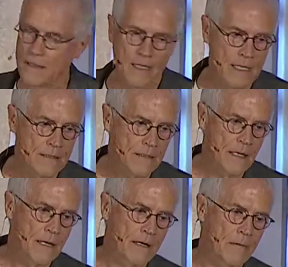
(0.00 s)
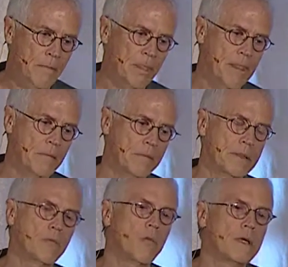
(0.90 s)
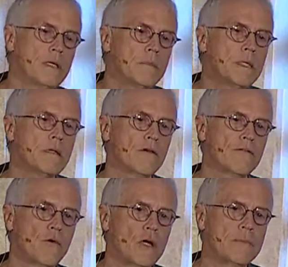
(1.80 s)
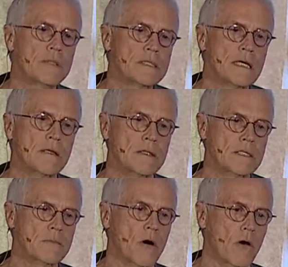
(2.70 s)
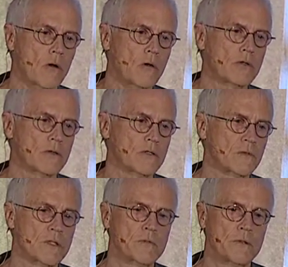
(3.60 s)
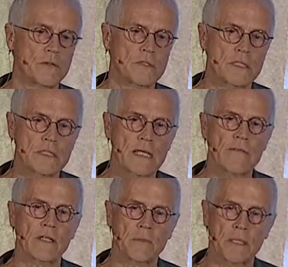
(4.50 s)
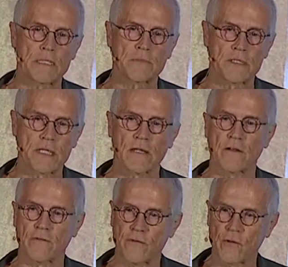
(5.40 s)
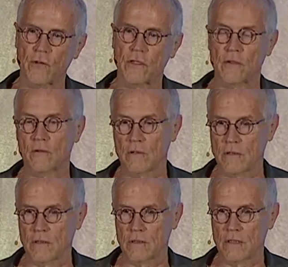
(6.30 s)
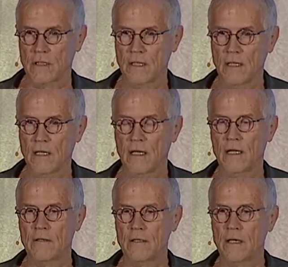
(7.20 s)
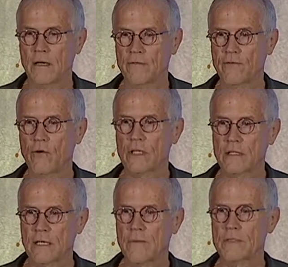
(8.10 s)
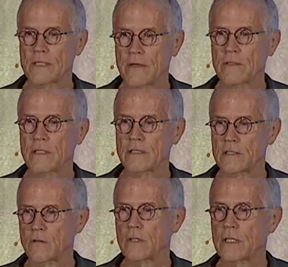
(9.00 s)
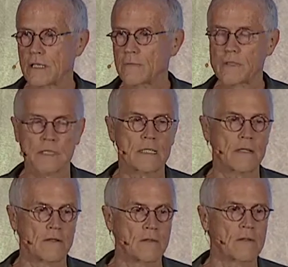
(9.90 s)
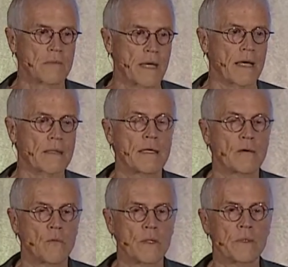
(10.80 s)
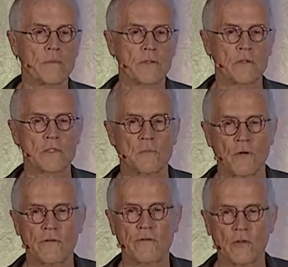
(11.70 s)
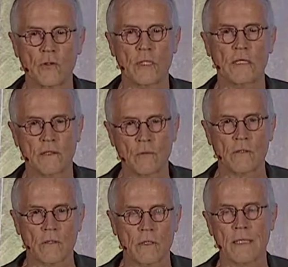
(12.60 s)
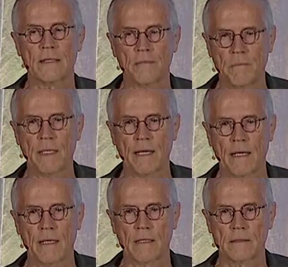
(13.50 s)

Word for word: And, um, but women are 40% of the smallholders, which produces 70 plus percent of the food in the world and uh, 40 times 70 is 28%. Do the math. Women produce more food in the world than Big Ag.